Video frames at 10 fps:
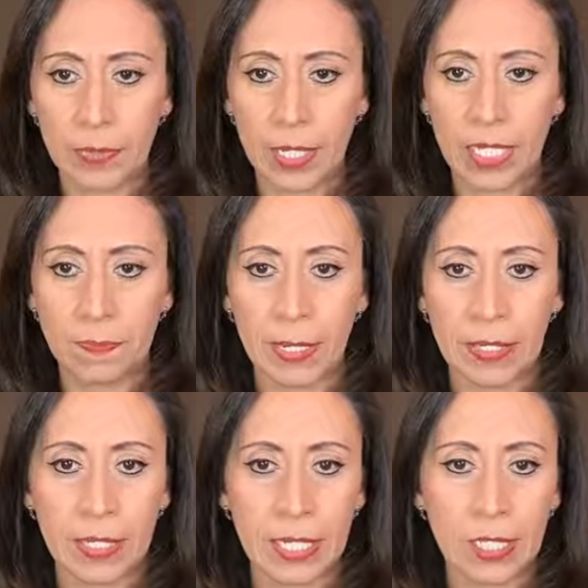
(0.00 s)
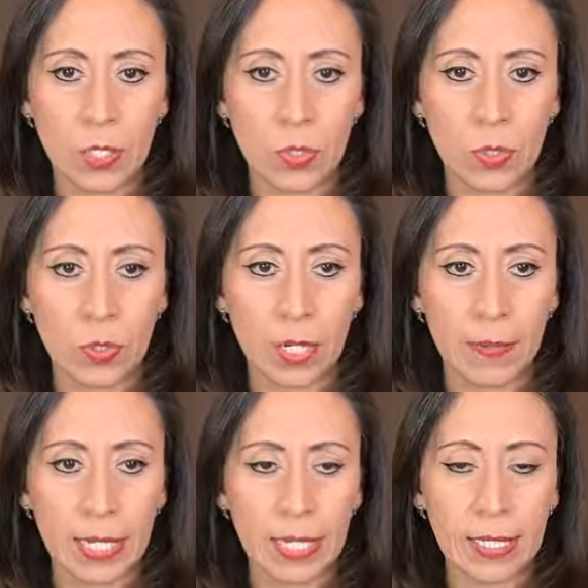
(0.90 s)
expand this so it's going to
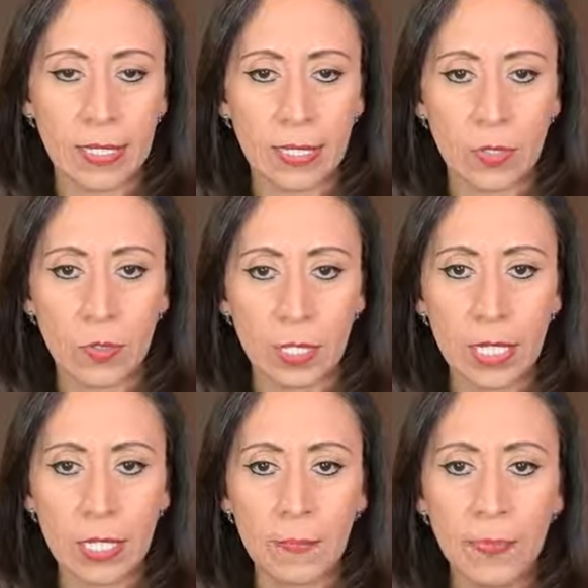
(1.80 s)
be easier to read.